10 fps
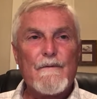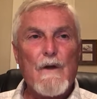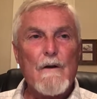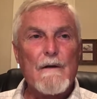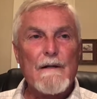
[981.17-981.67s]

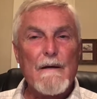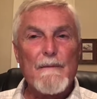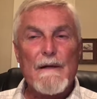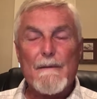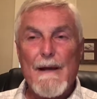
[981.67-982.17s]
talk a little
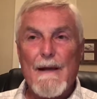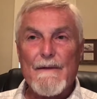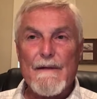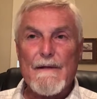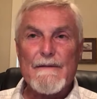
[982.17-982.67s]
bit about
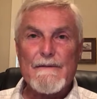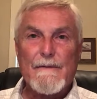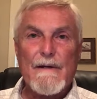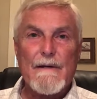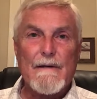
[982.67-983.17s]
the
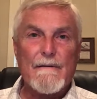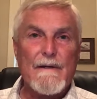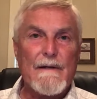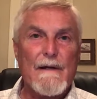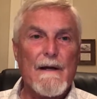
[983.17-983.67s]
history of
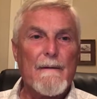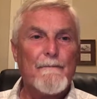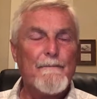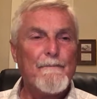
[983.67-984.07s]
Edom.